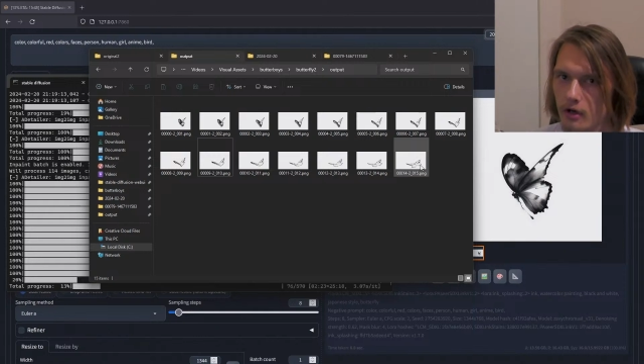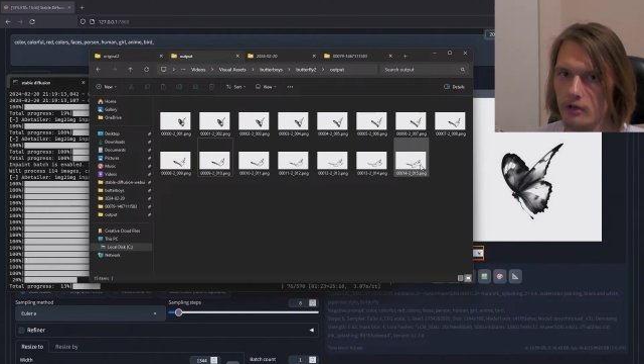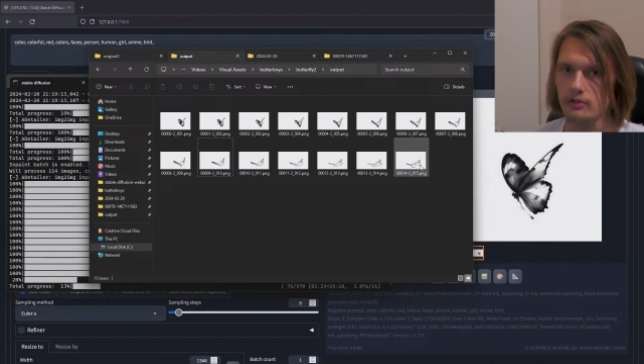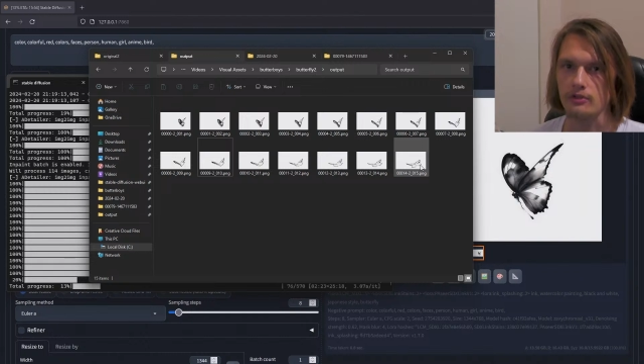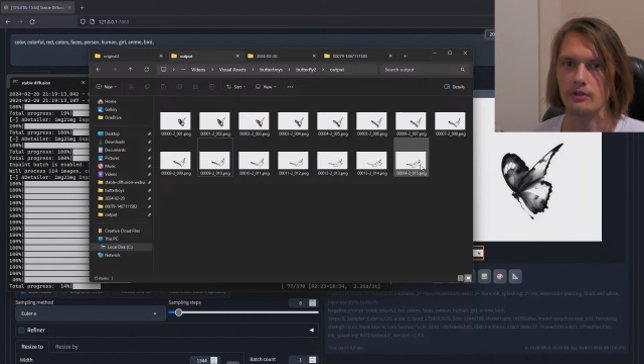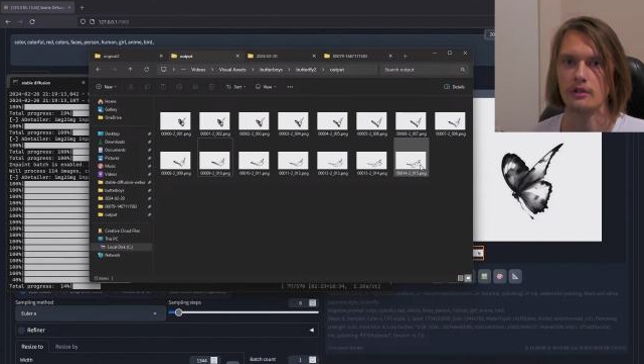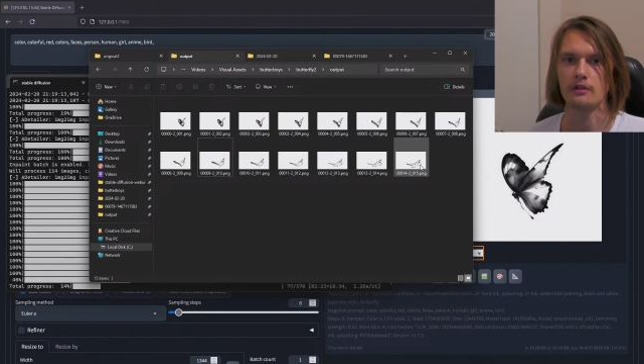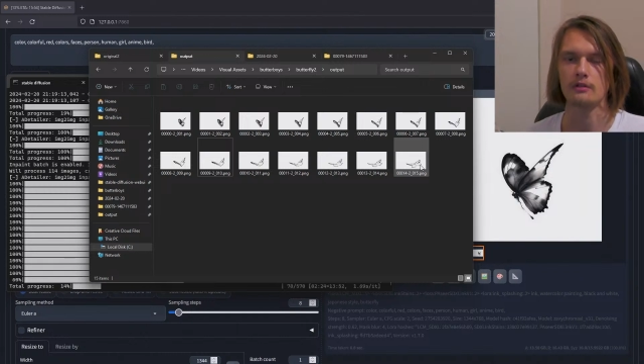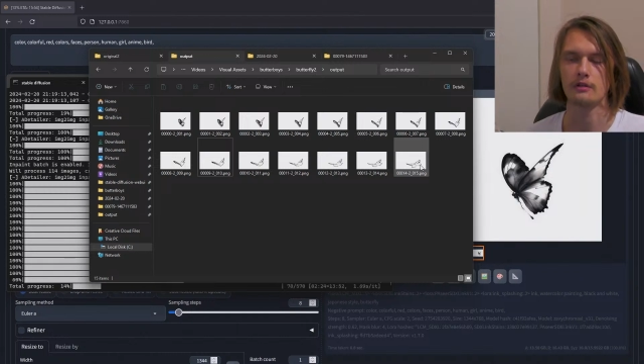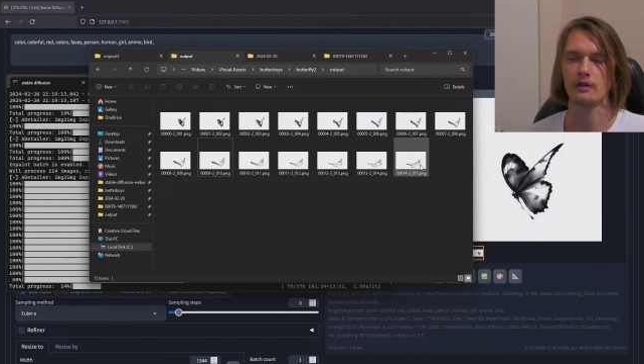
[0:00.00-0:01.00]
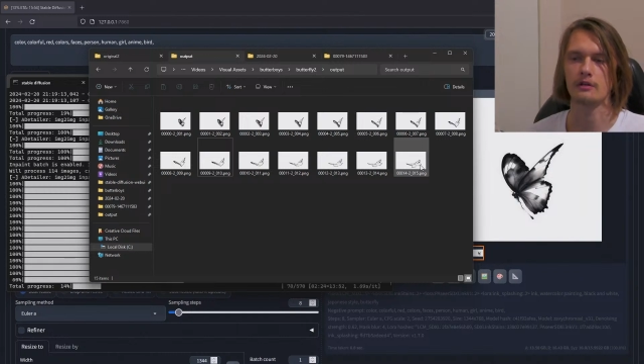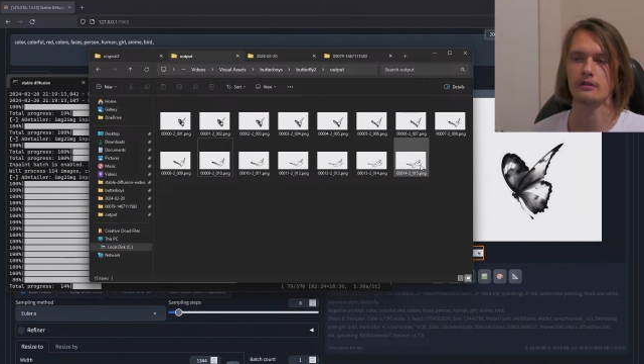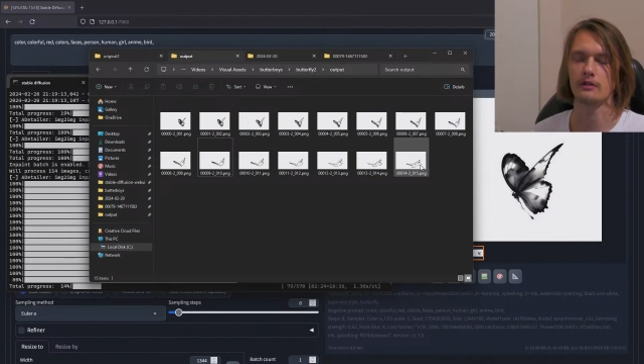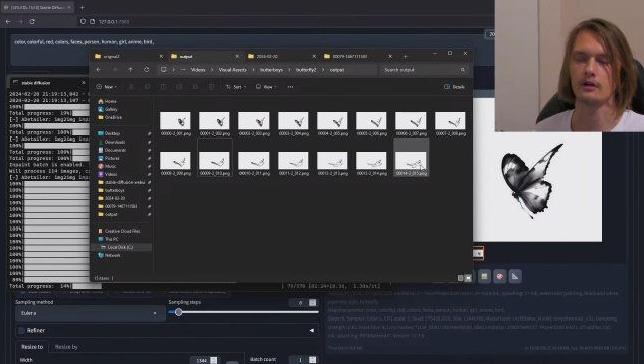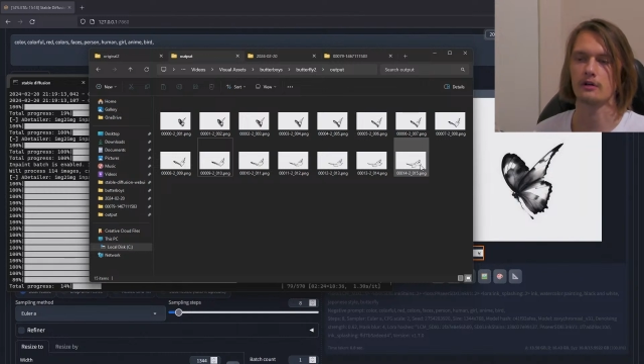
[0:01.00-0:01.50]
Austria,
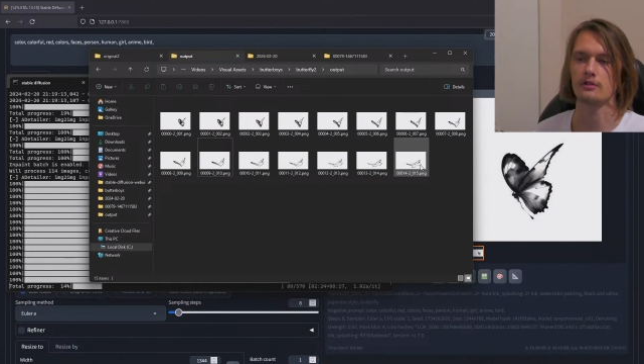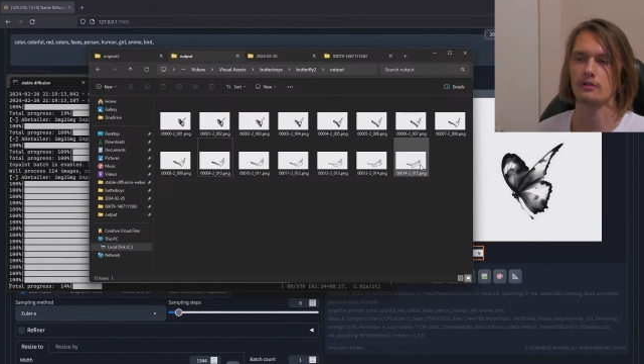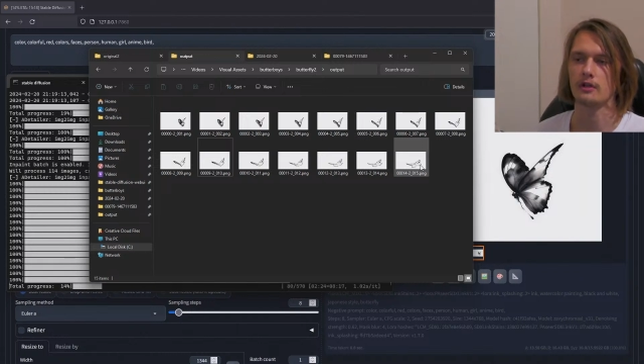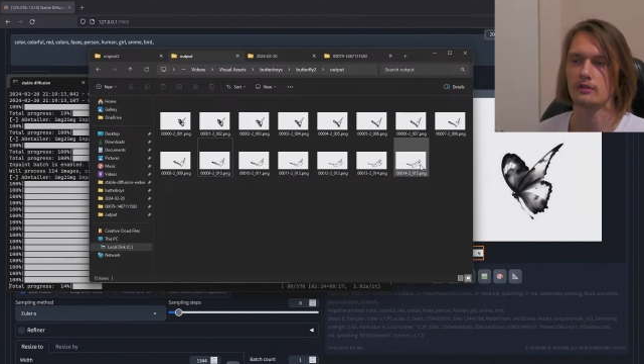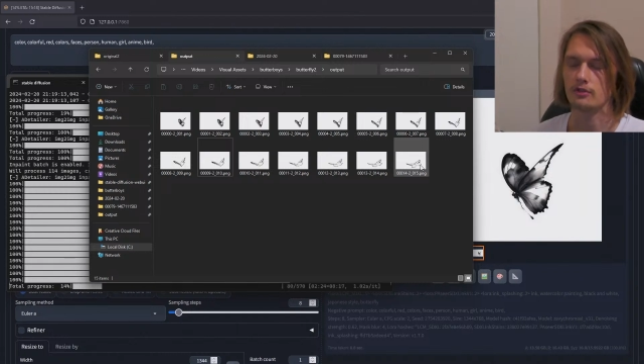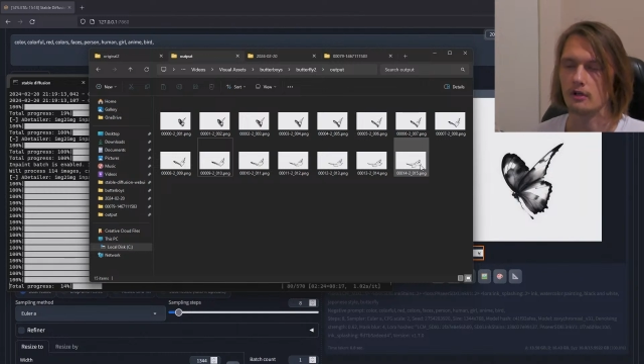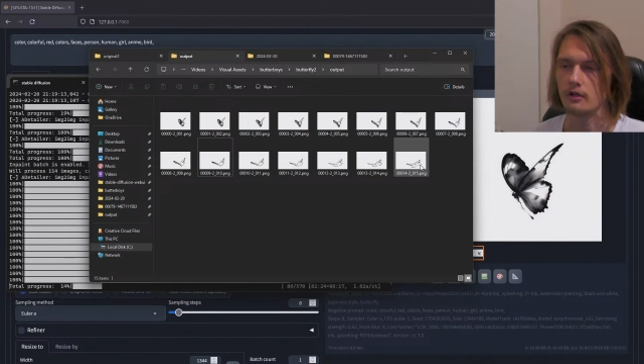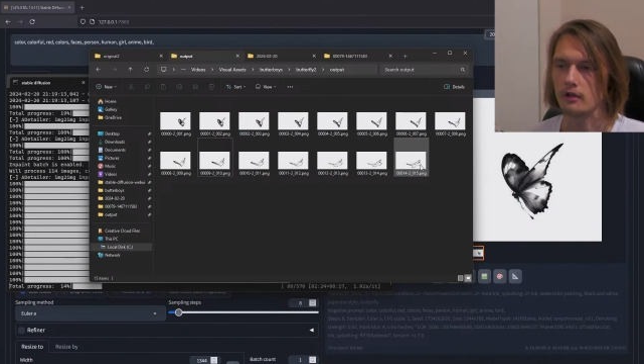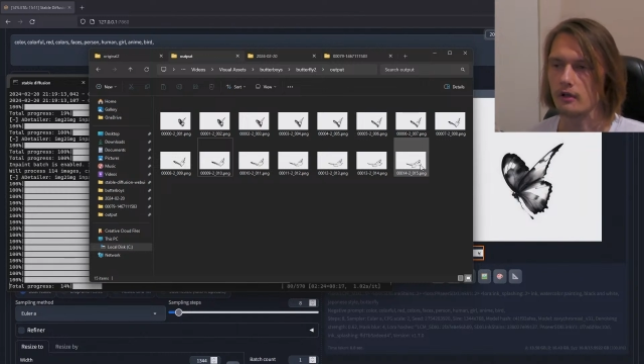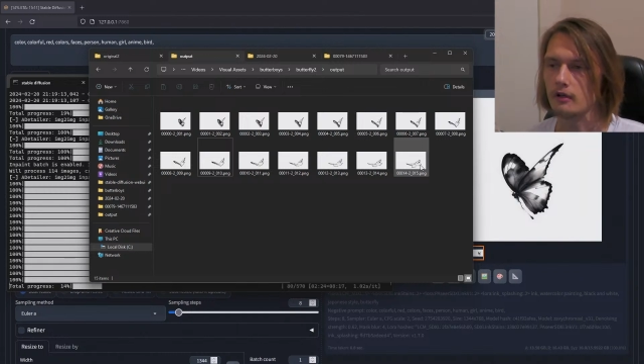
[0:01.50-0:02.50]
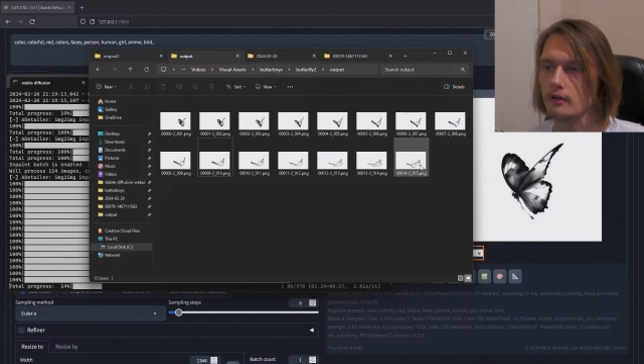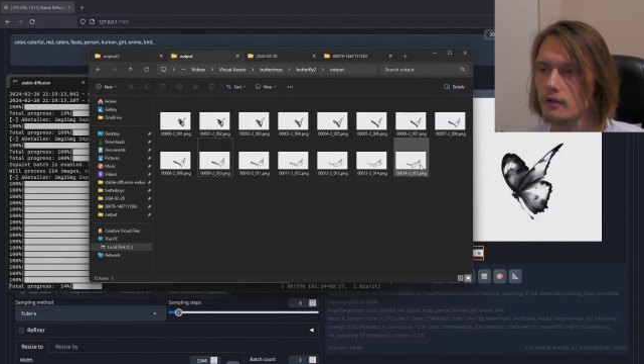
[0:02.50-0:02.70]
called Ars Electronica,